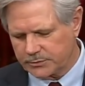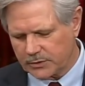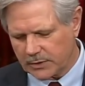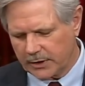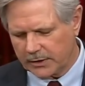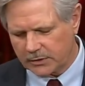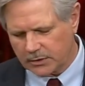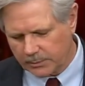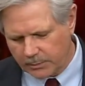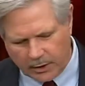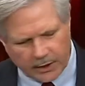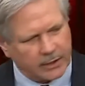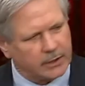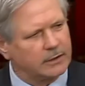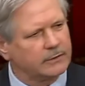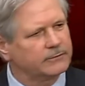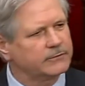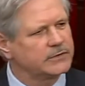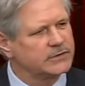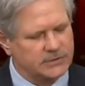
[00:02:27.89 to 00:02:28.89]
like the
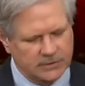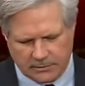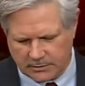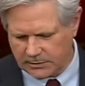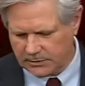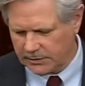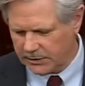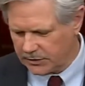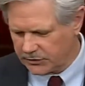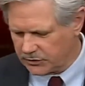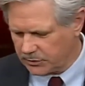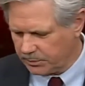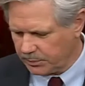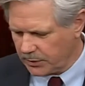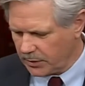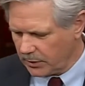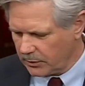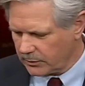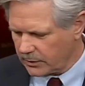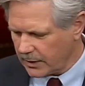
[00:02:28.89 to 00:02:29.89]
Market Facilitation
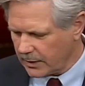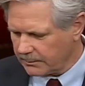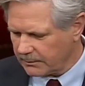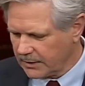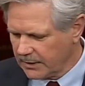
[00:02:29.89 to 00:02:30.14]
Program.